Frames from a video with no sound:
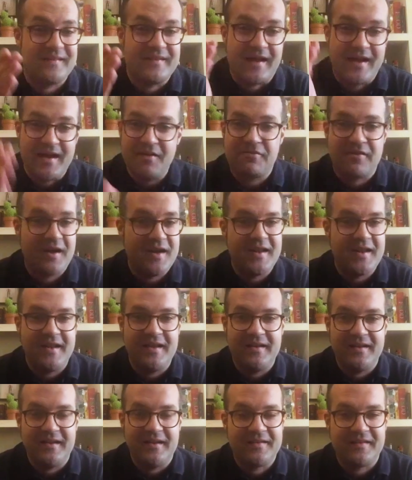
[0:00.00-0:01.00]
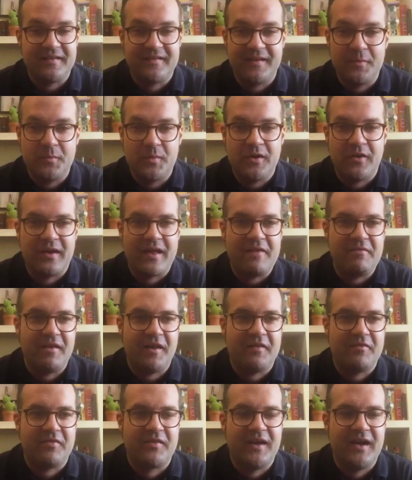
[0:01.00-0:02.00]
dive right in. As I said, we don't have a
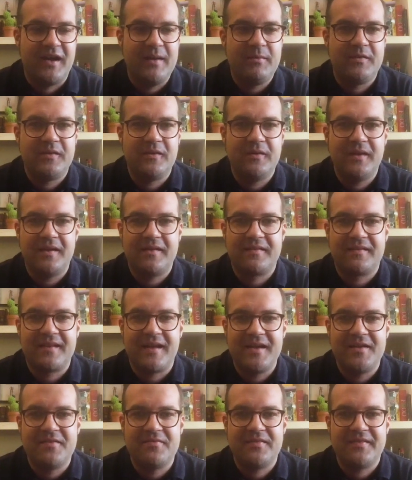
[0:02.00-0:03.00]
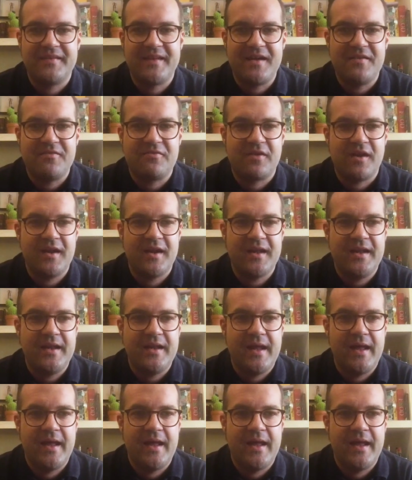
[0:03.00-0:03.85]
lot of time, so let's dive, dive right in.